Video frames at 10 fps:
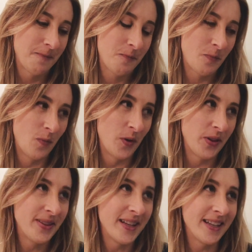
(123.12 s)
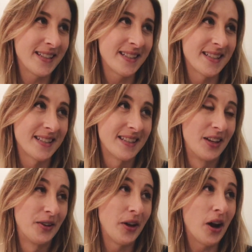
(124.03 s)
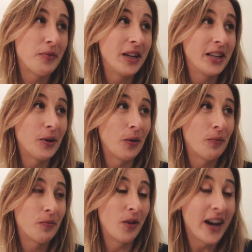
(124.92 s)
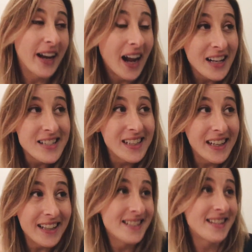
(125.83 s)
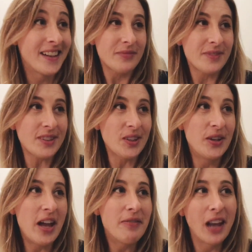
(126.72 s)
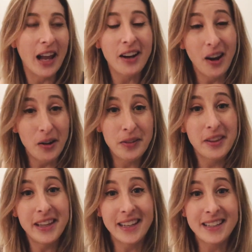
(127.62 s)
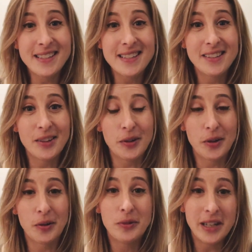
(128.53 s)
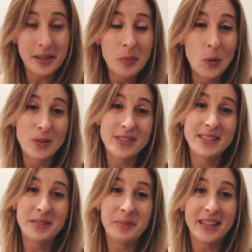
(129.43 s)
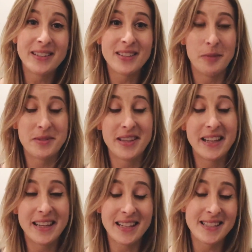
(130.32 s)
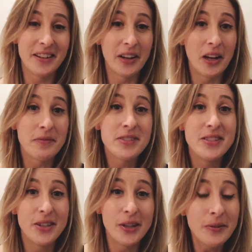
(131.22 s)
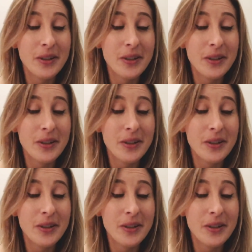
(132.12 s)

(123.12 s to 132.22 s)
one of the things that I really got right actually is that I never let go of the things that are really important to me in terms of the things that I love to do,